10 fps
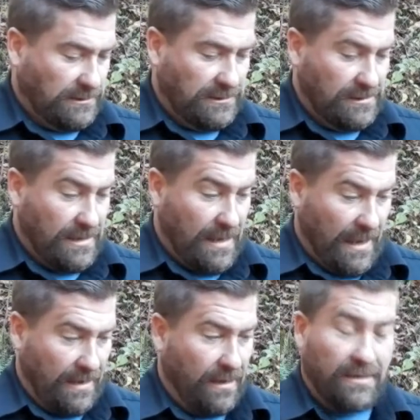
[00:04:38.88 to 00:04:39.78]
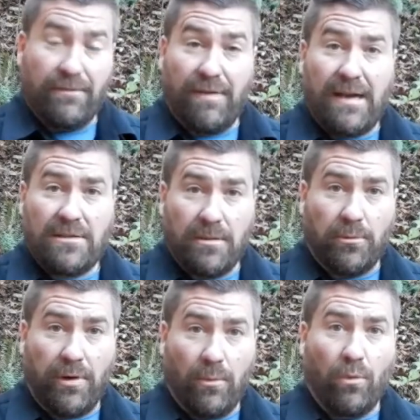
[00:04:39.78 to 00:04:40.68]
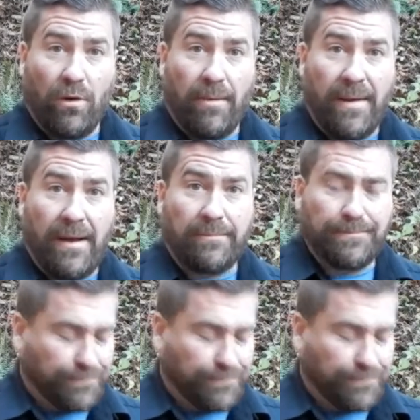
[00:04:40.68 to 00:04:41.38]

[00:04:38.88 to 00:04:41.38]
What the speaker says: and I'd like to find some around where I'm at.